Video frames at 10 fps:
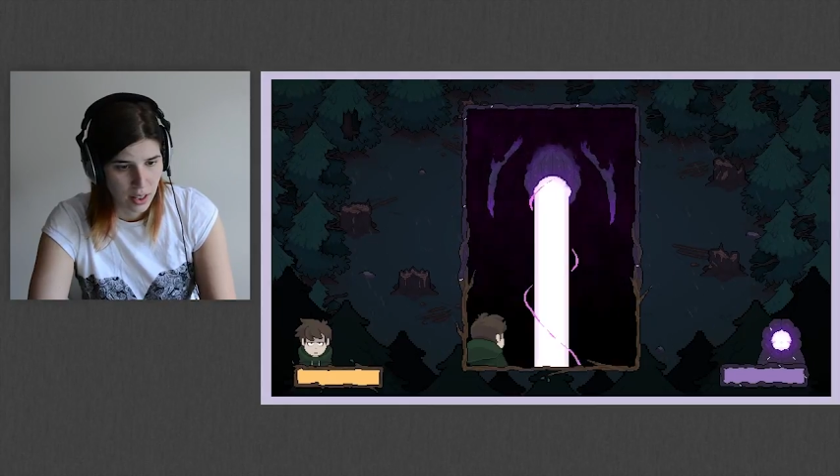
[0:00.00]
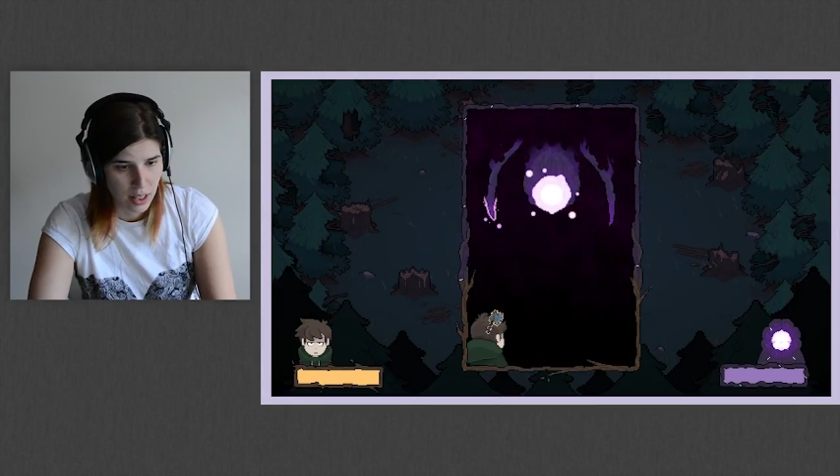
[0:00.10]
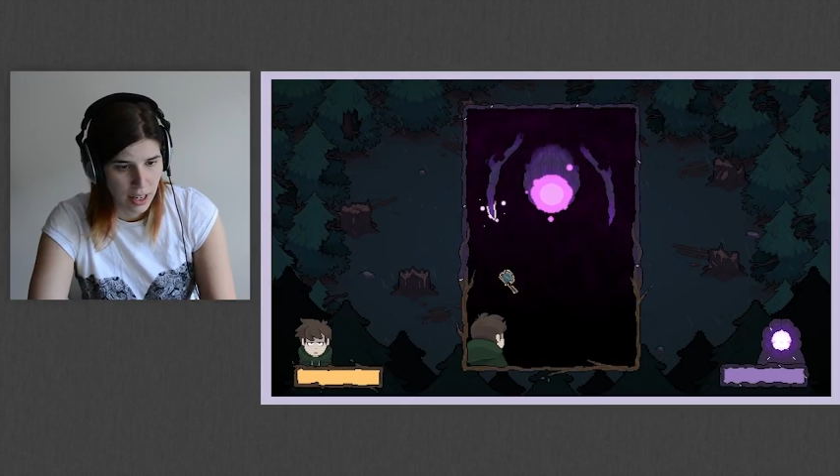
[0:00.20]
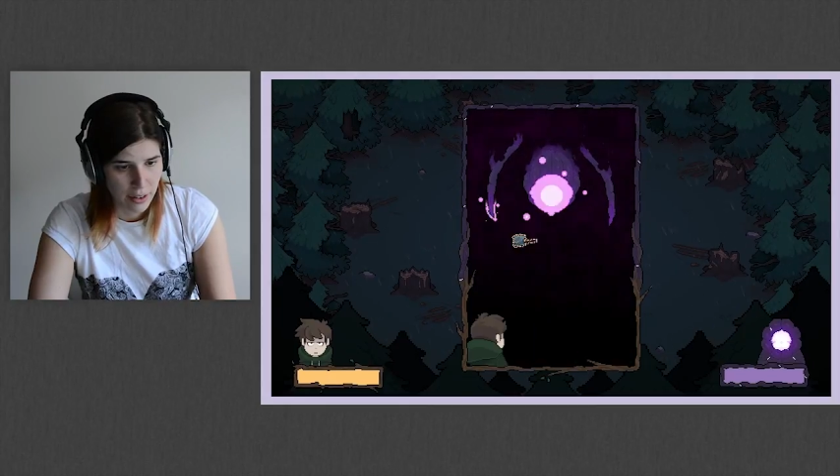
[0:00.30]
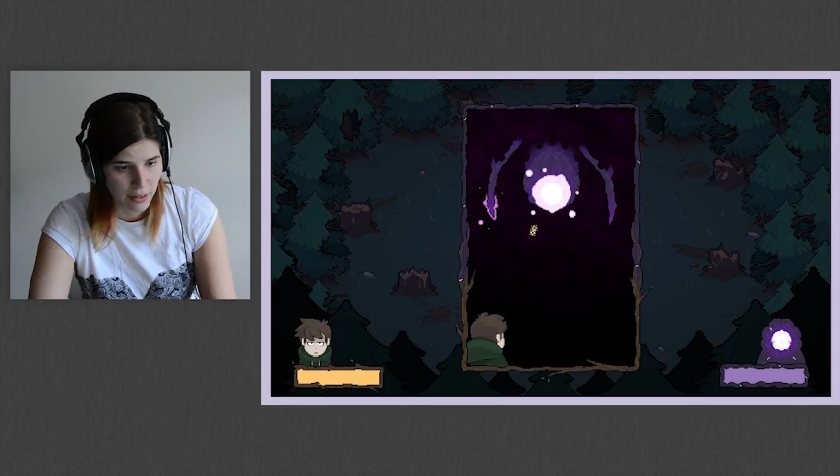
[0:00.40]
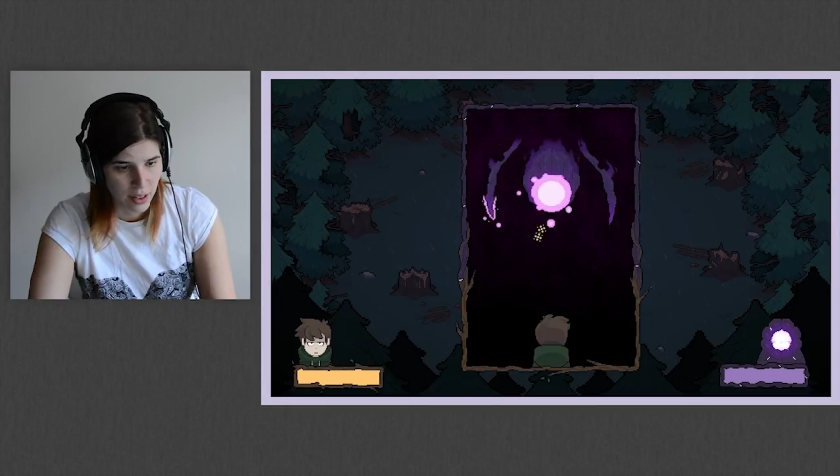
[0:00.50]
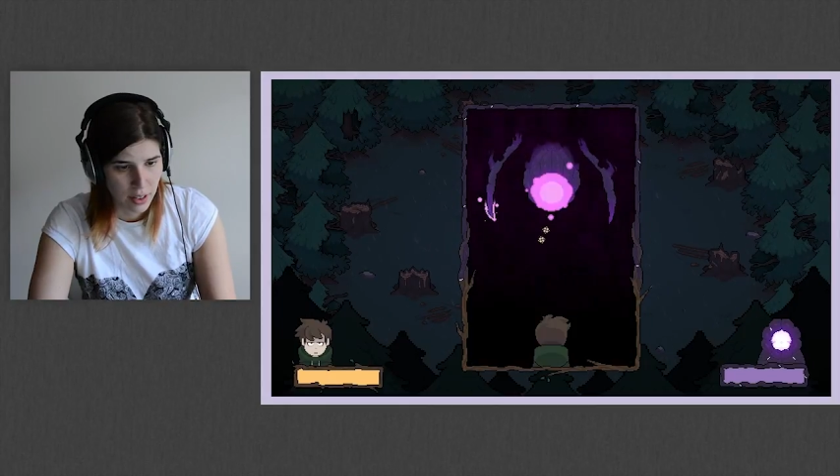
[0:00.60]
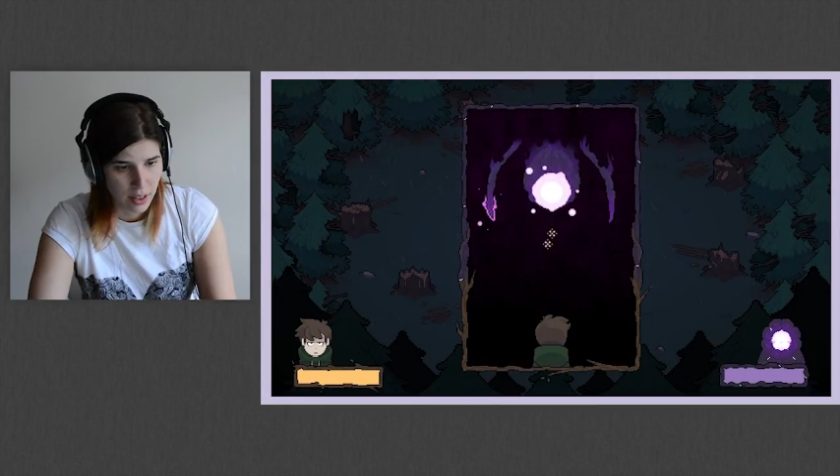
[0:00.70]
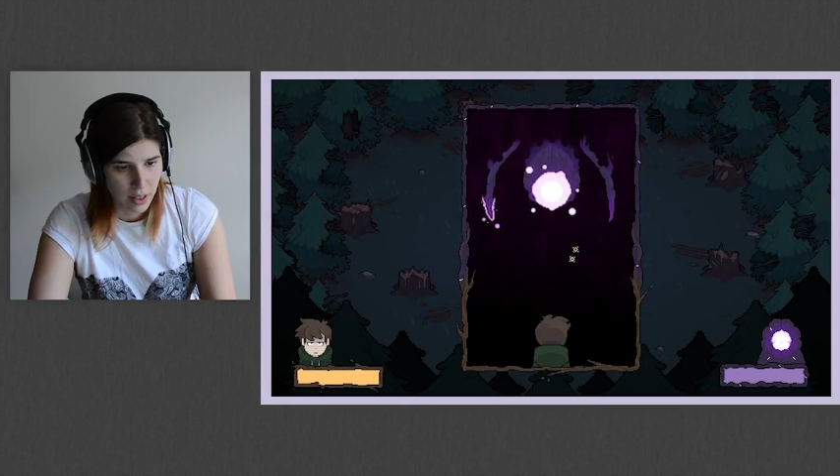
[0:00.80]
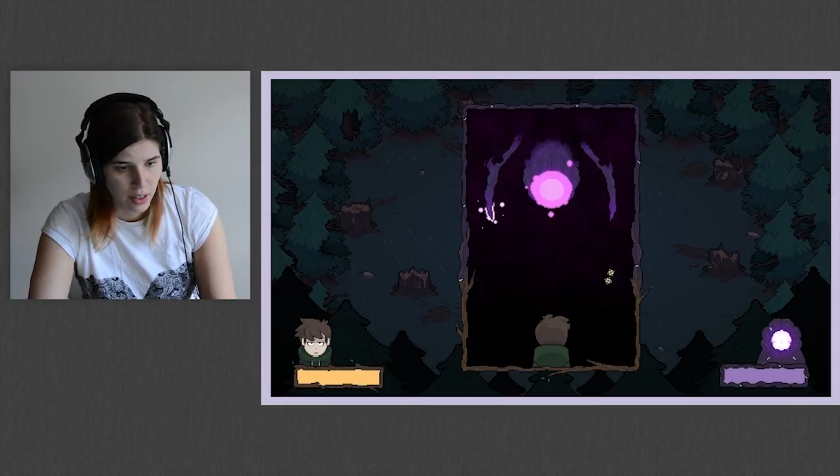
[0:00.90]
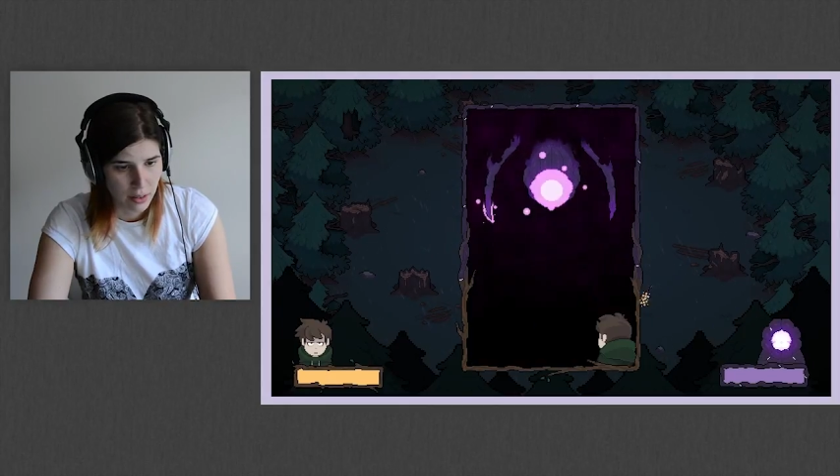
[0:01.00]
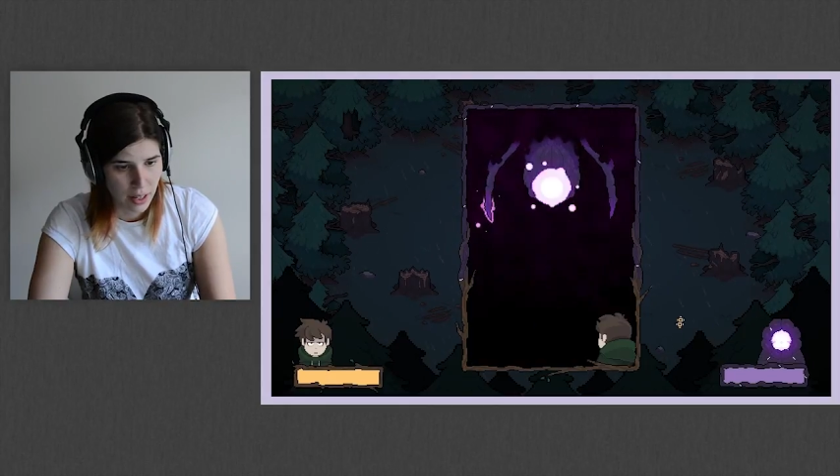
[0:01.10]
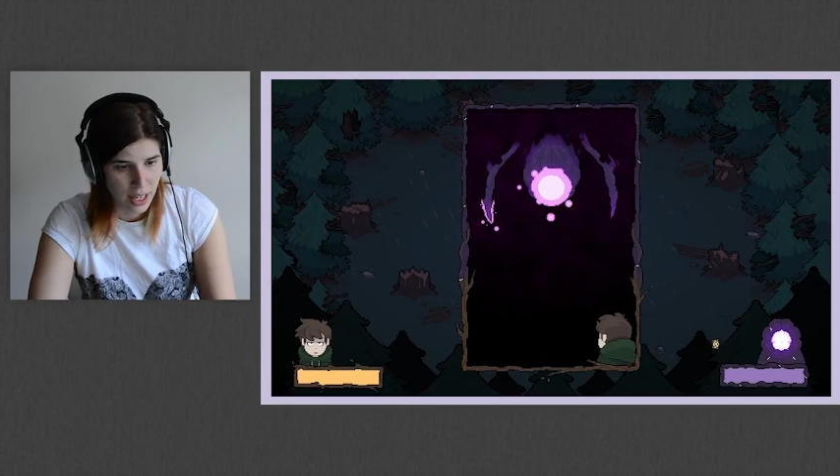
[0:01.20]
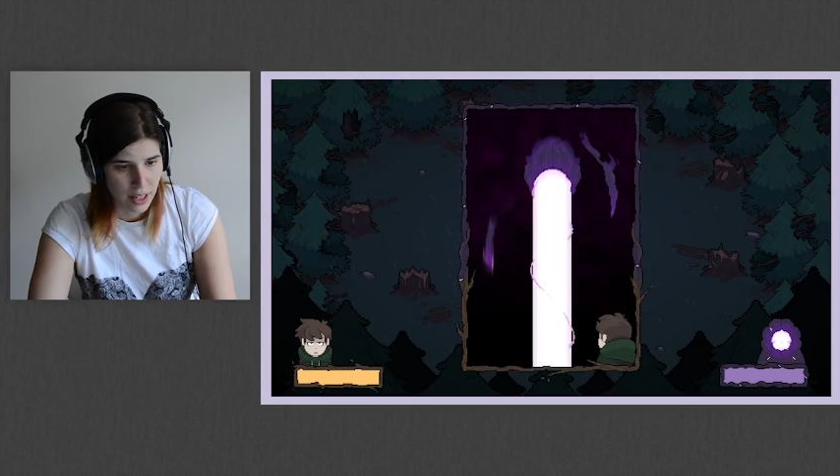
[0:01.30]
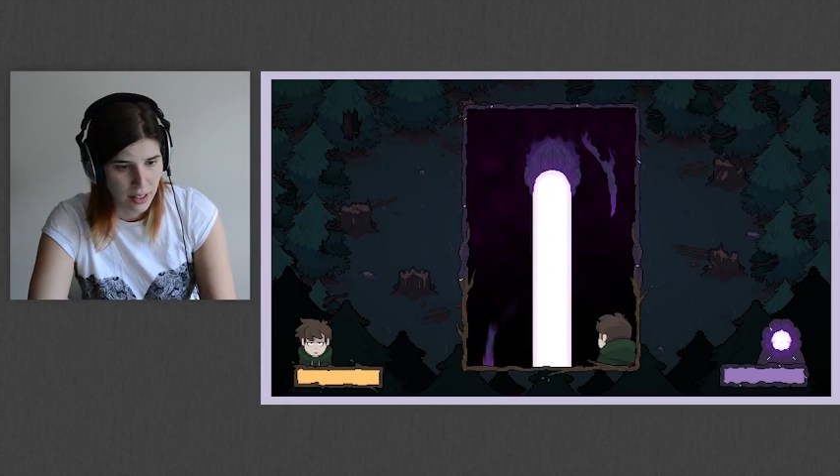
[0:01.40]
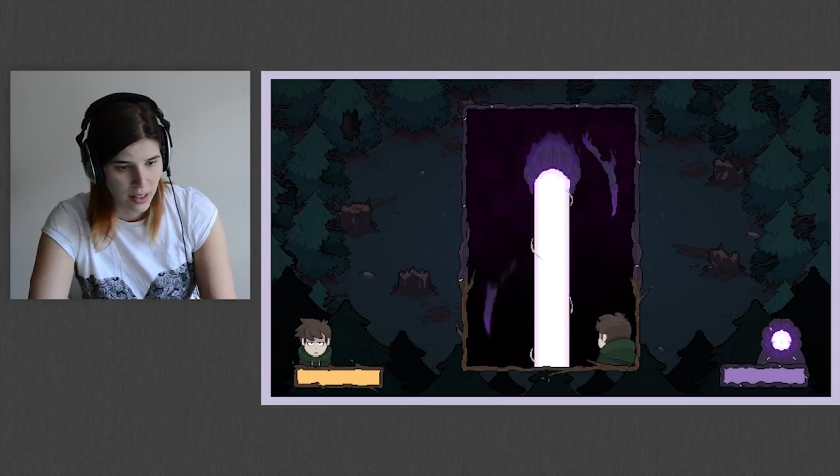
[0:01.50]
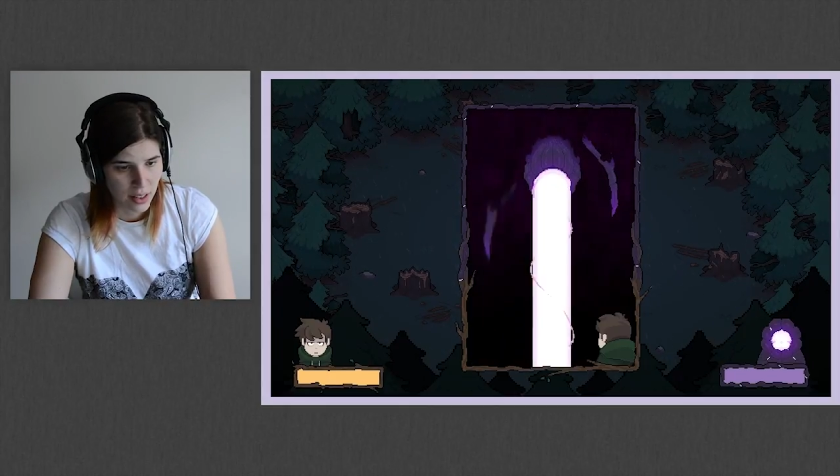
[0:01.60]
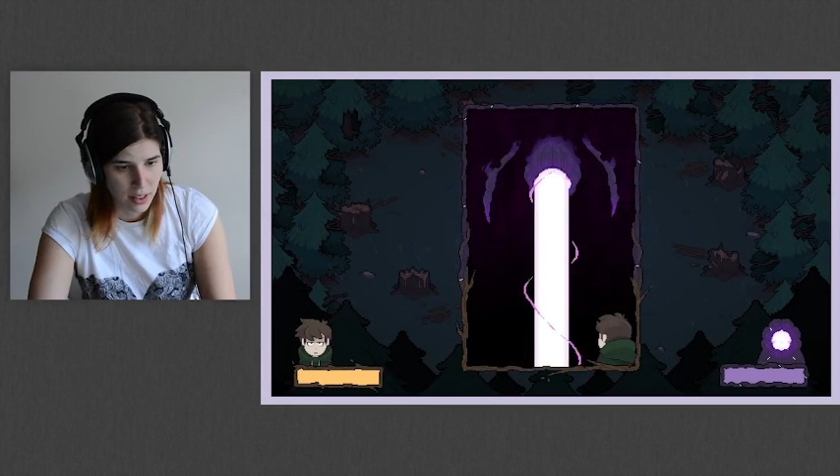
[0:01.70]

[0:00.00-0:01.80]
Left, right.